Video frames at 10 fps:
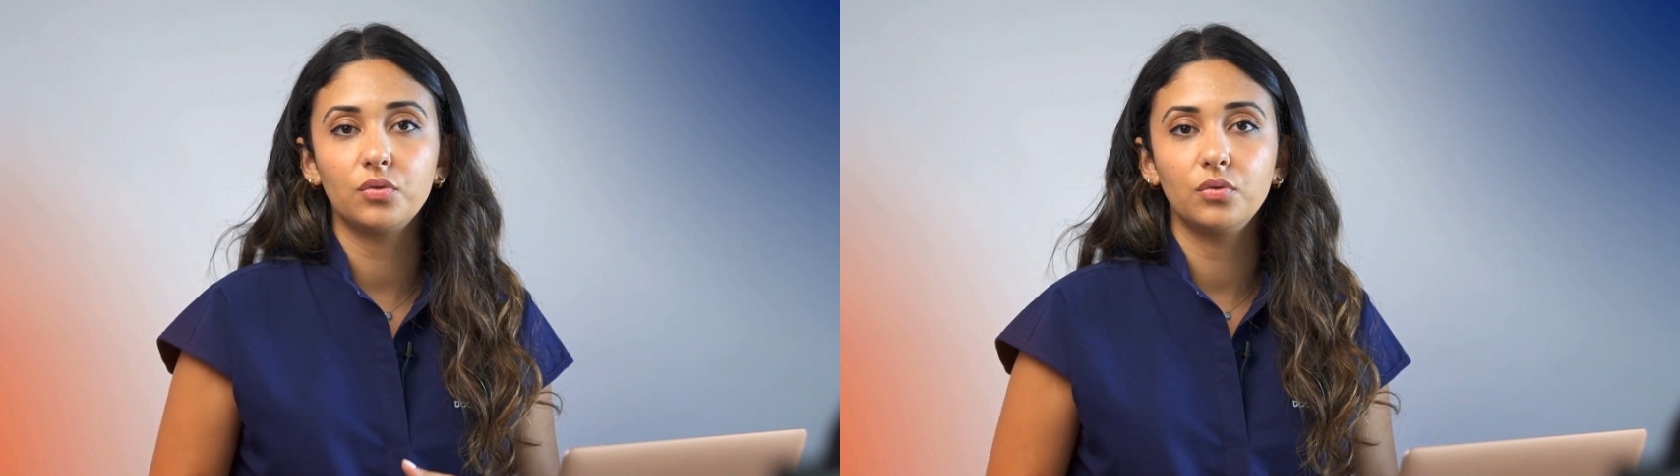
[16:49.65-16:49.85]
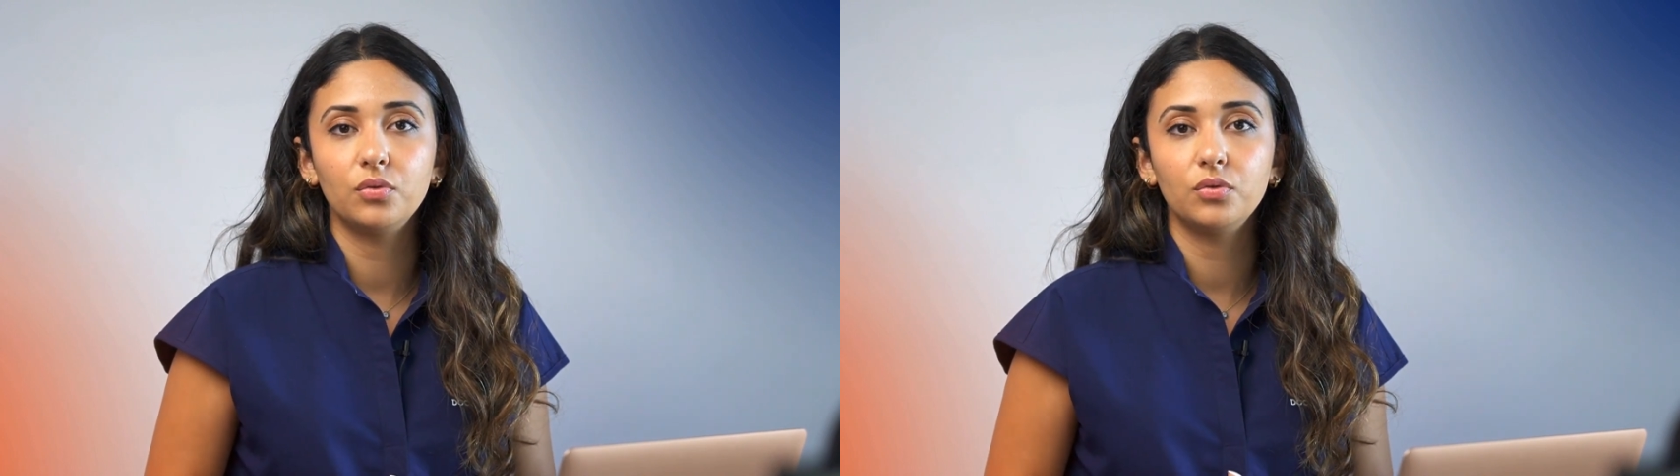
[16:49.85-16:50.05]

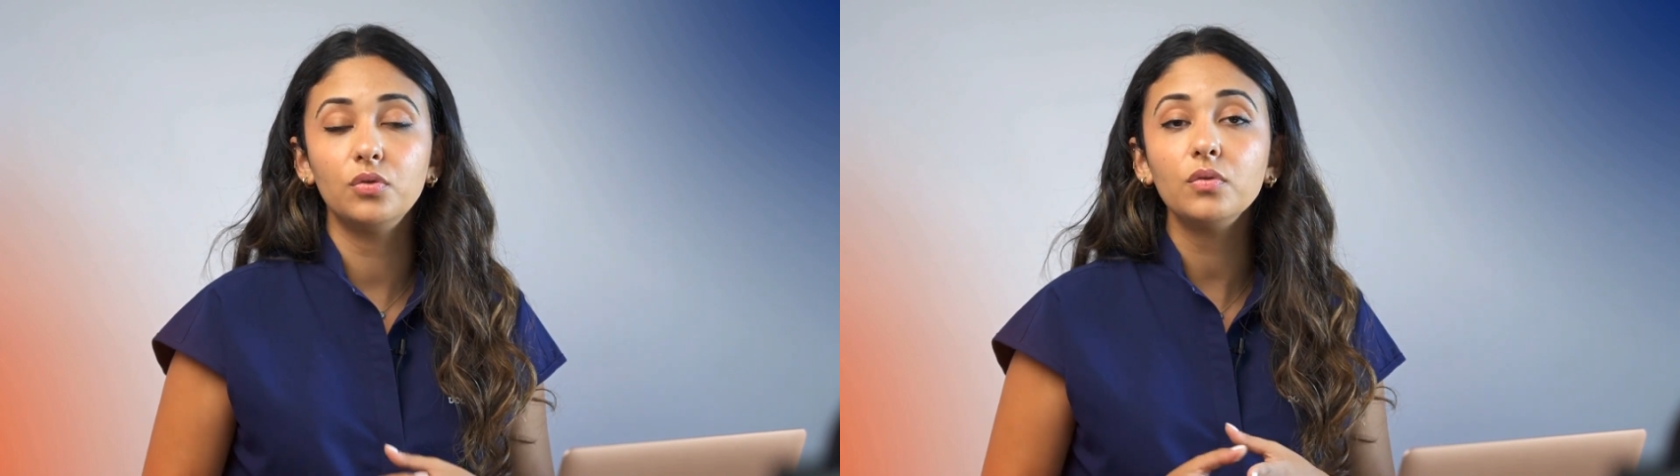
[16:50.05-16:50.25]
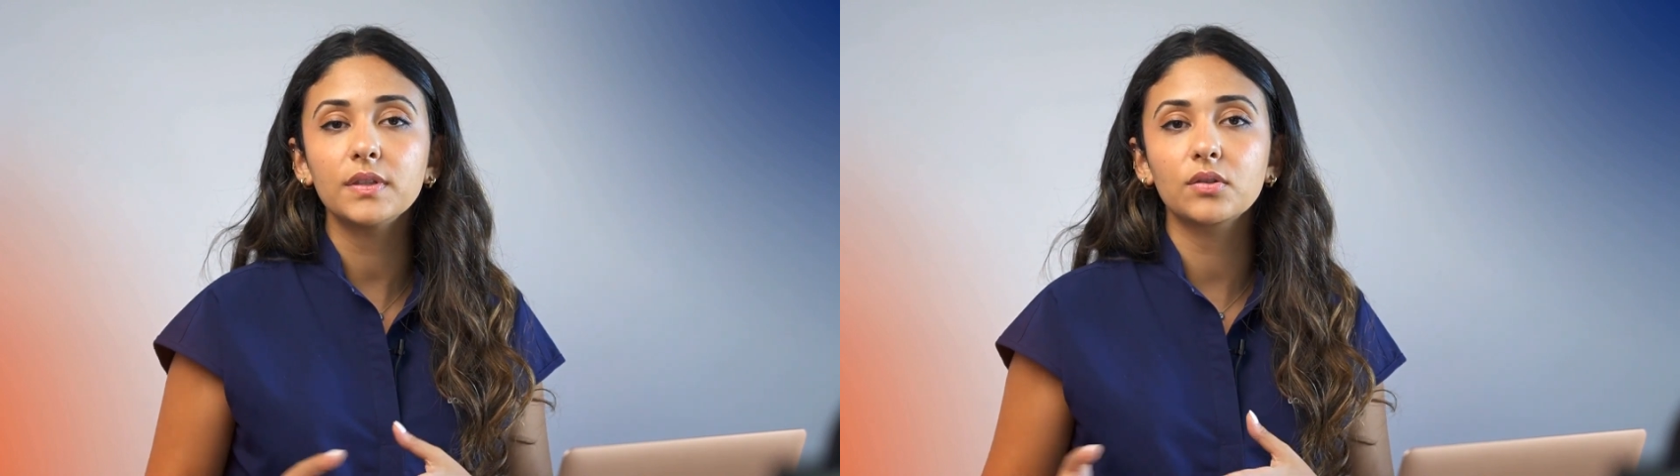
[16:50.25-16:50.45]
to
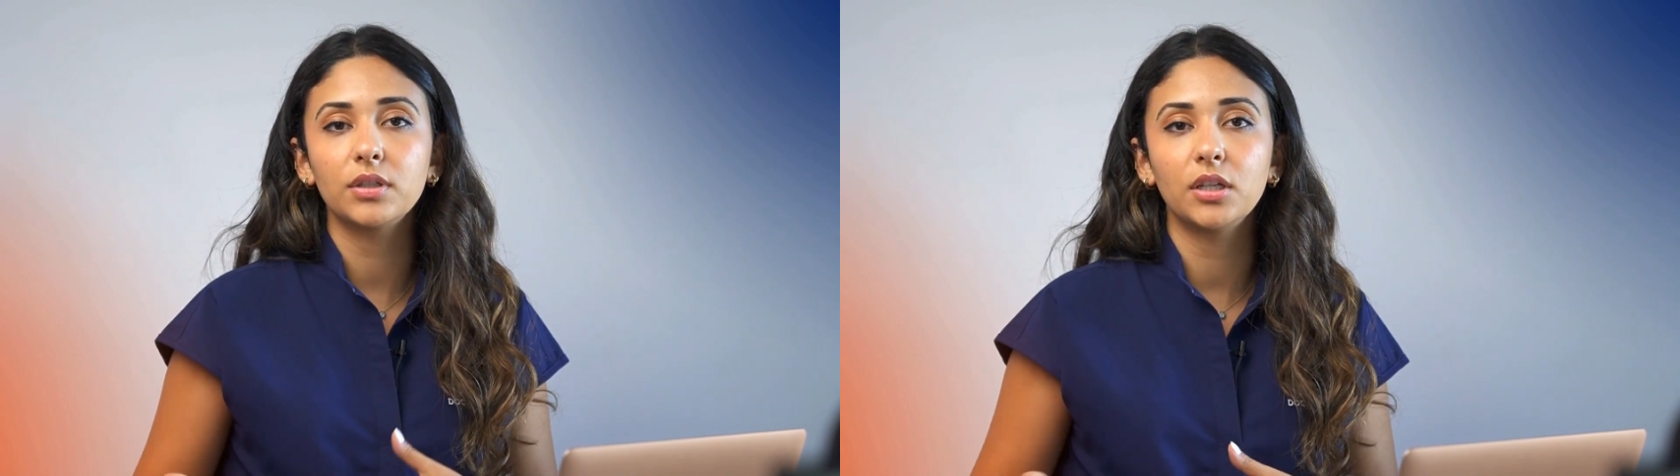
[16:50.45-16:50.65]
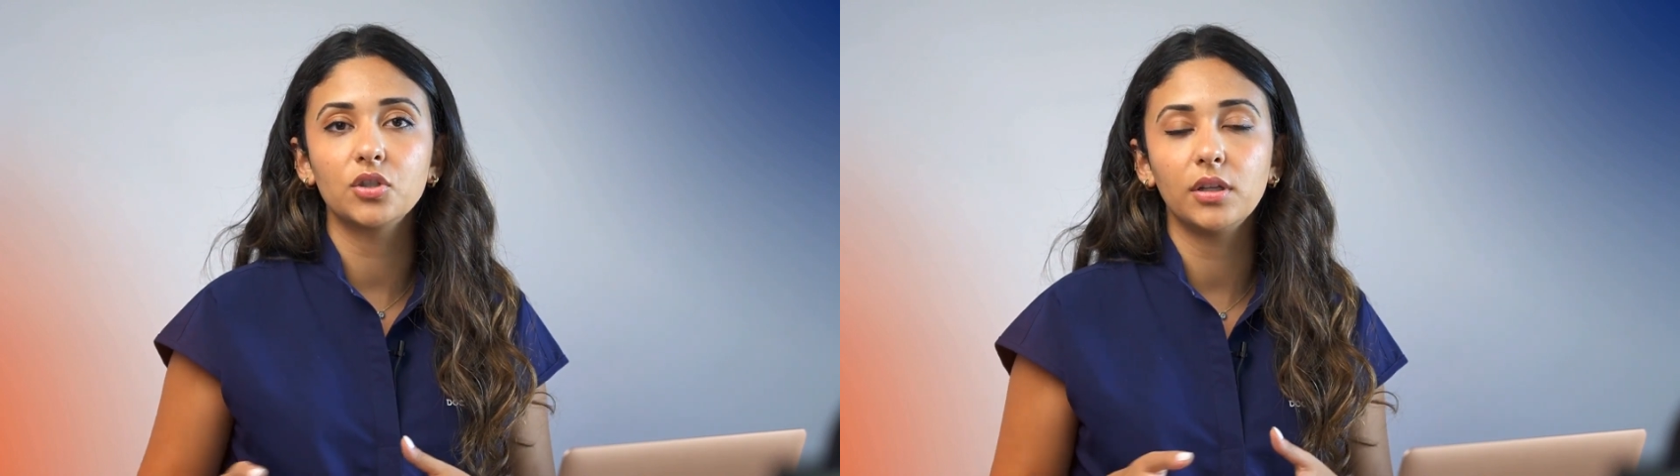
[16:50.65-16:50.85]
do this
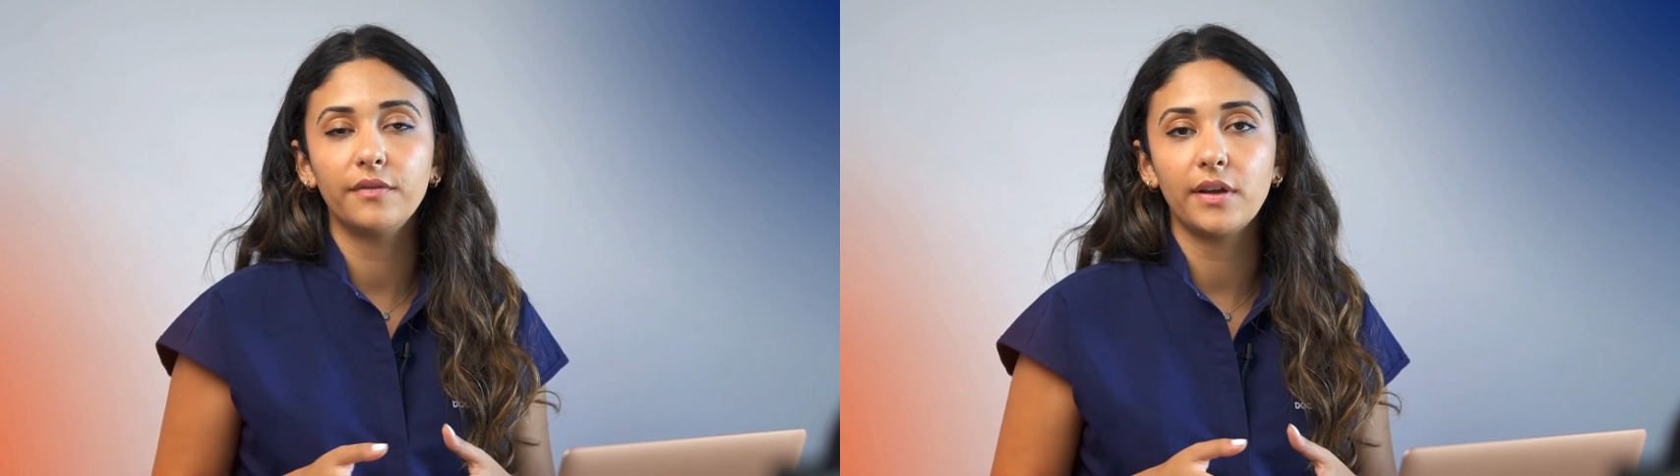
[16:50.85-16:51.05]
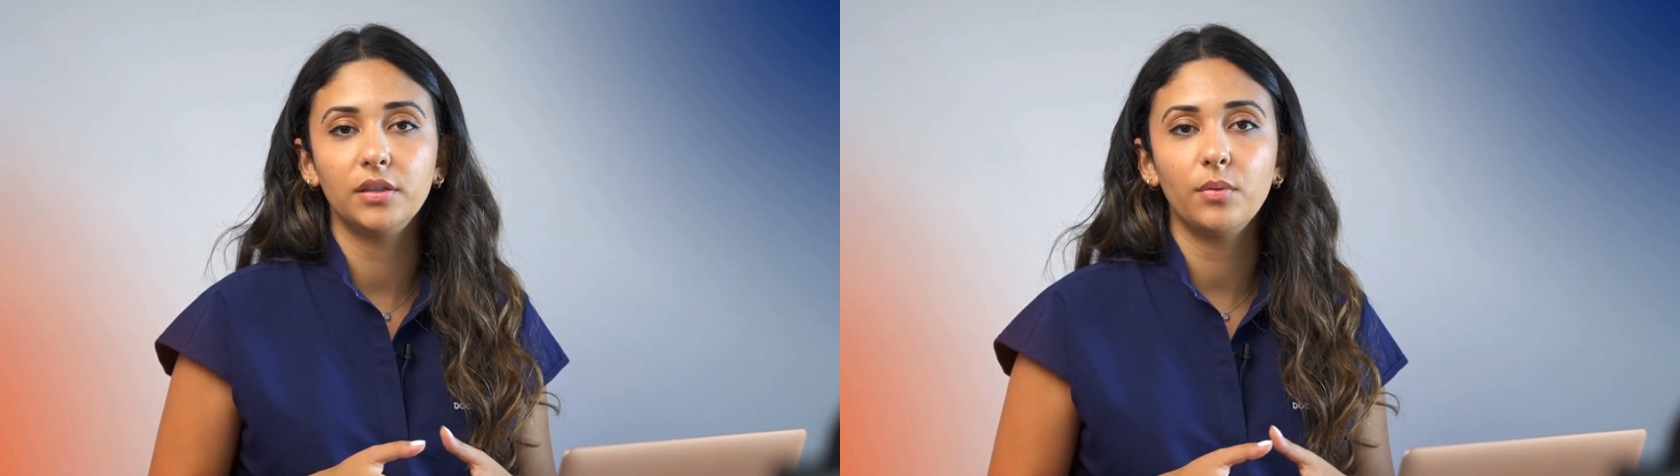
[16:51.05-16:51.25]
credential
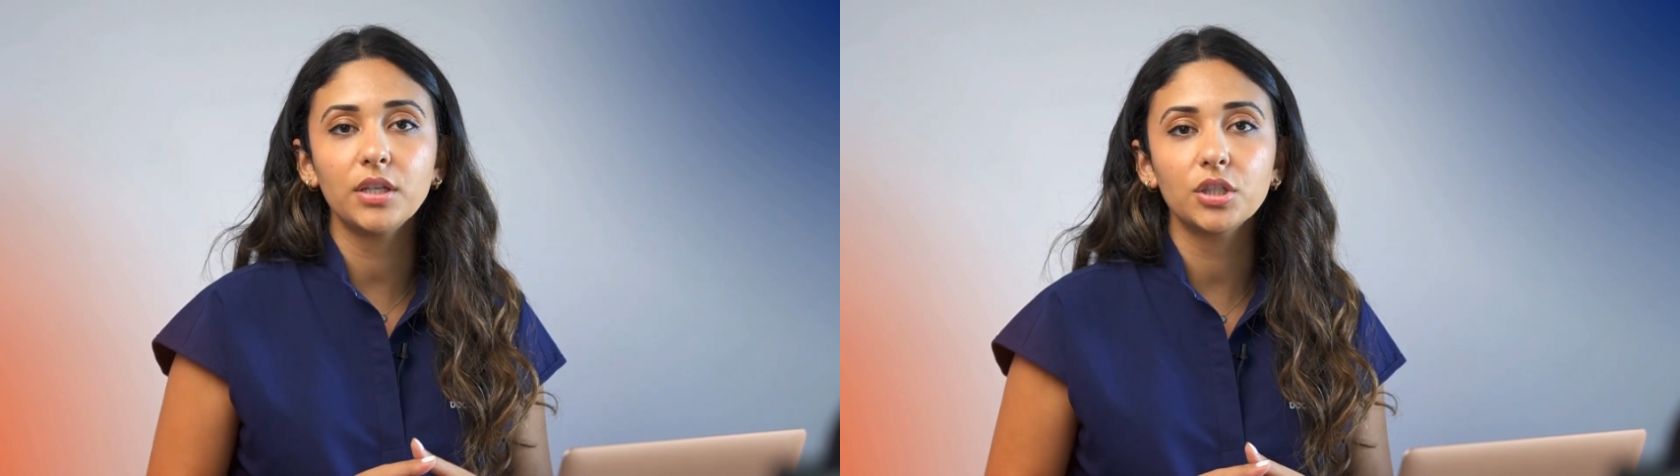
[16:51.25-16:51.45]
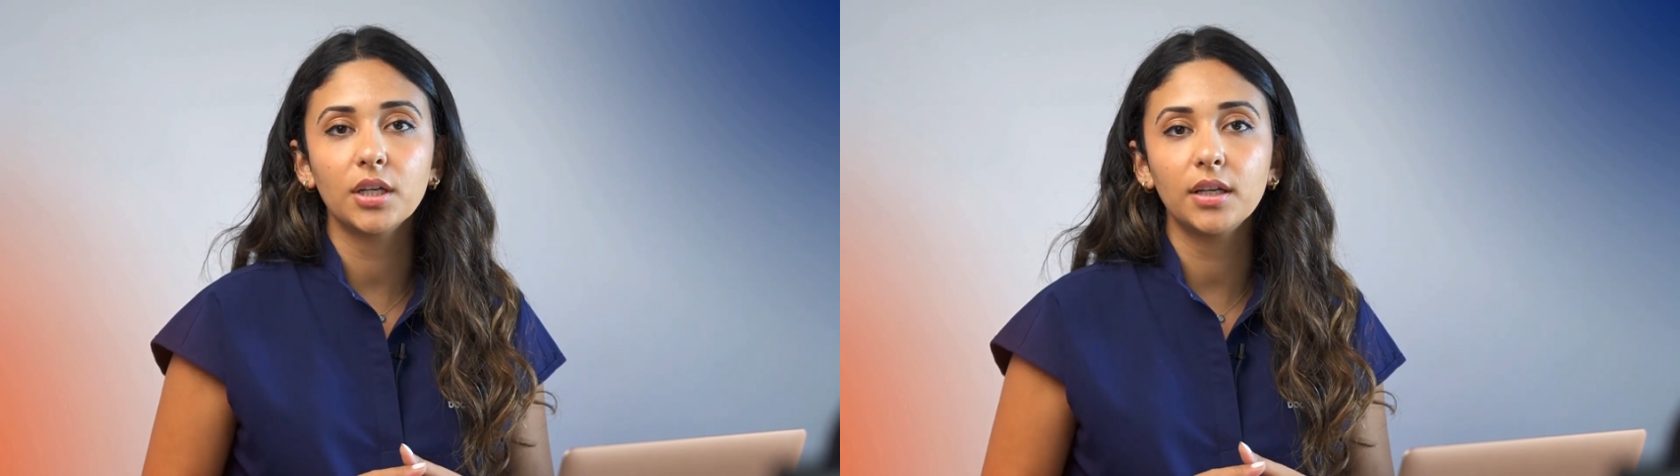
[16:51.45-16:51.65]

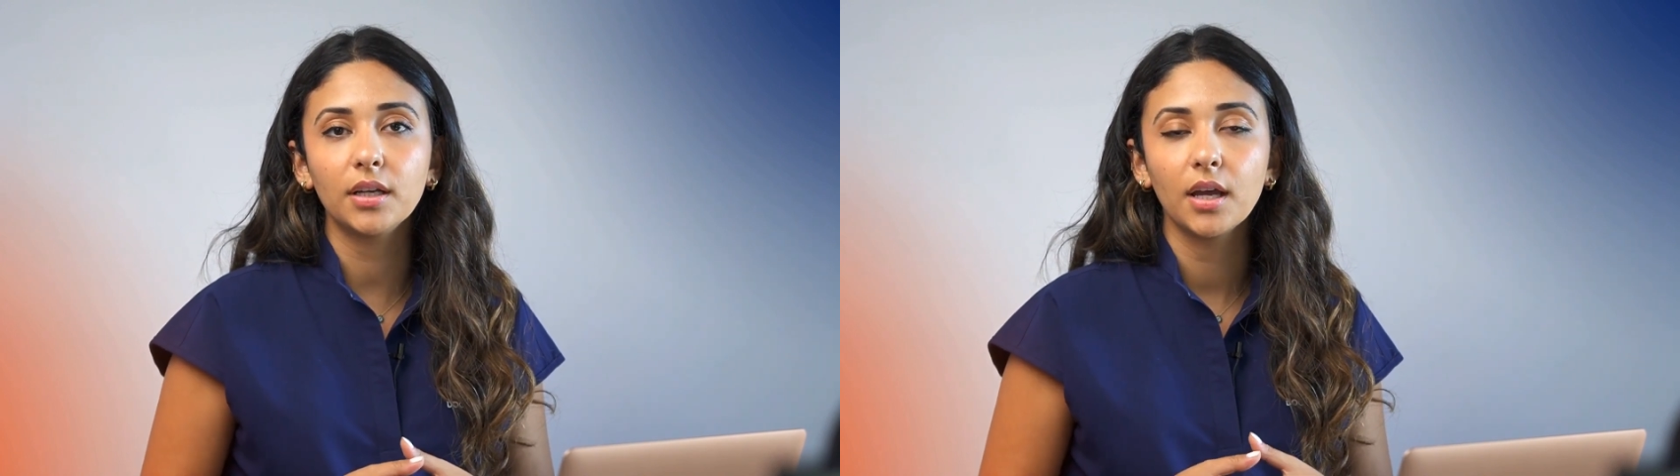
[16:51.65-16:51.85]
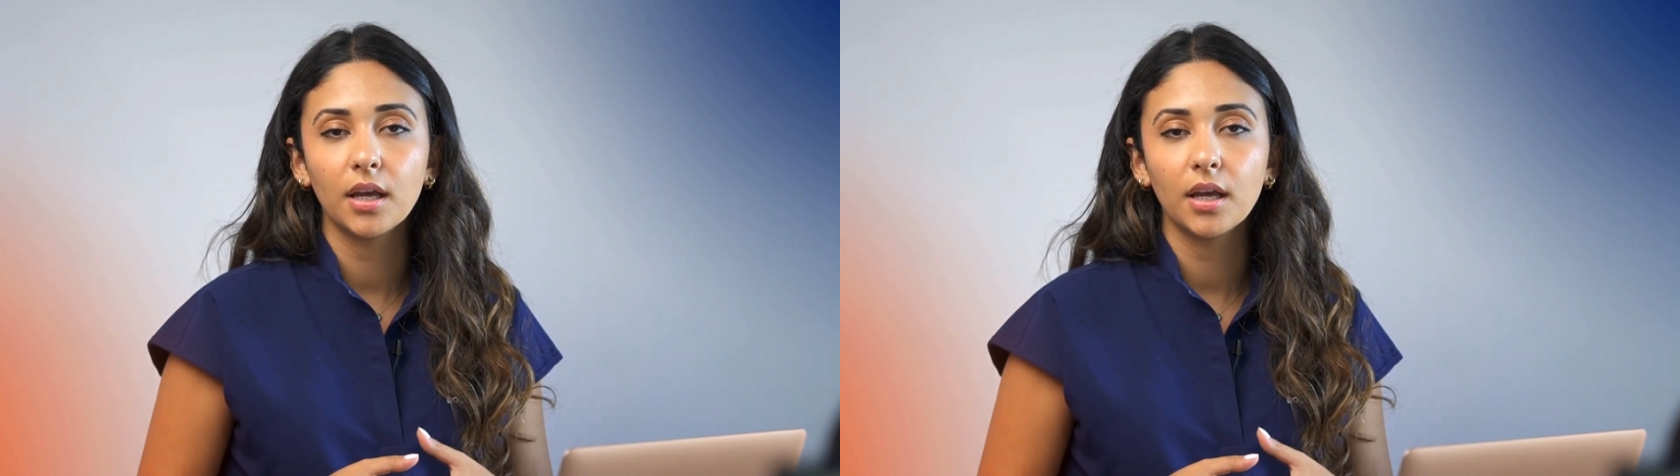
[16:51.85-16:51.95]
evaluation: